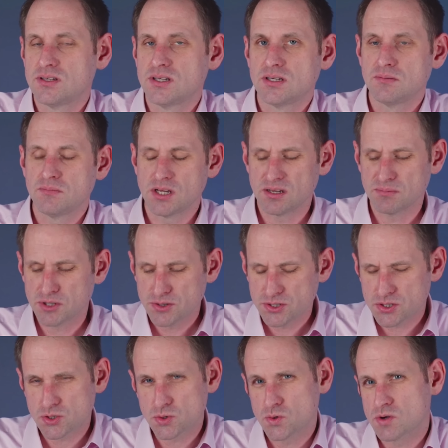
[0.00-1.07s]
I'm
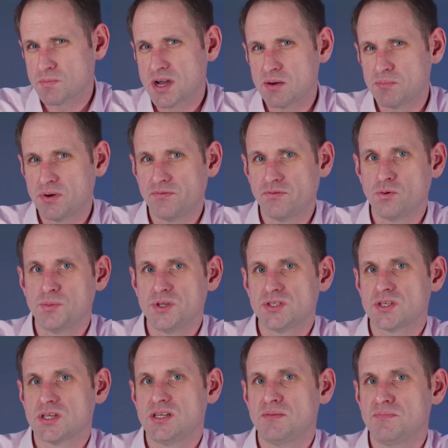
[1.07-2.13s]
going to talk about
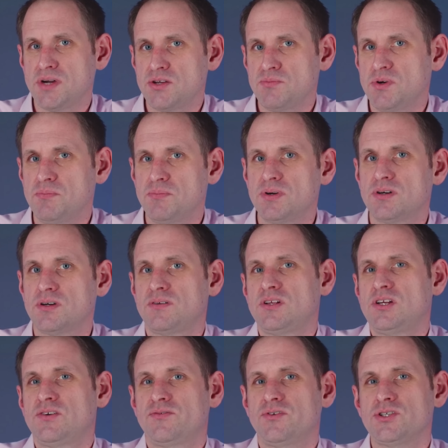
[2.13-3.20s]
performance in a moment, but
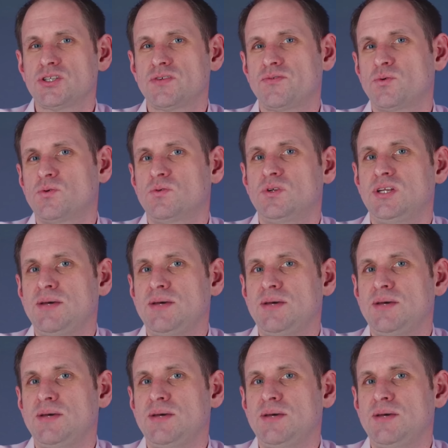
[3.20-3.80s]
first of all,